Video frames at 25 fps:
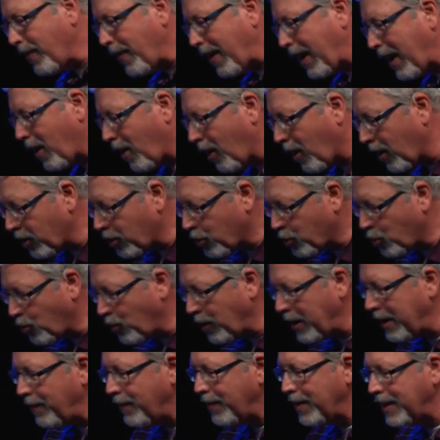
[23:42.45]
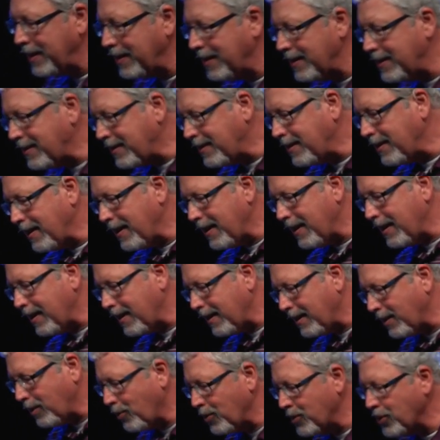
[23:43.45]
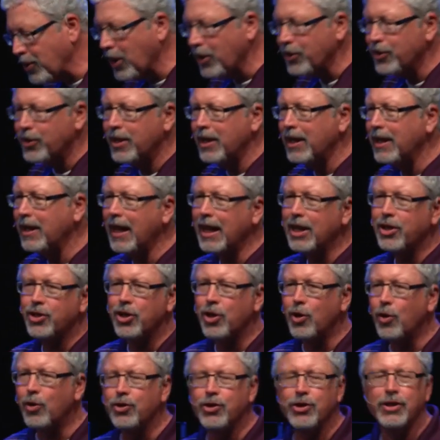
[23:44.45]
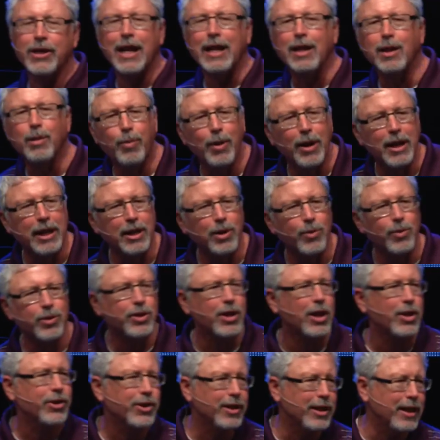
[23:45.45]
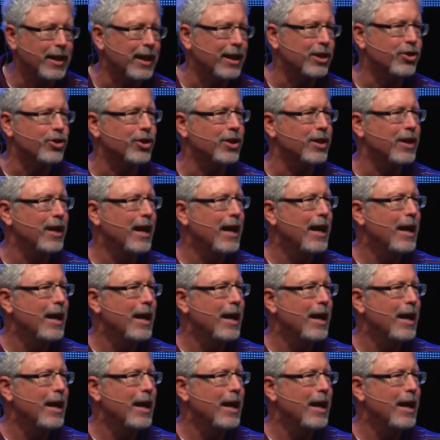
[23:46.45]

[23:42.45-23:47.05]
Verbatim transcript: they are grieving the, the, the, results of the election or celebrating the results of the election.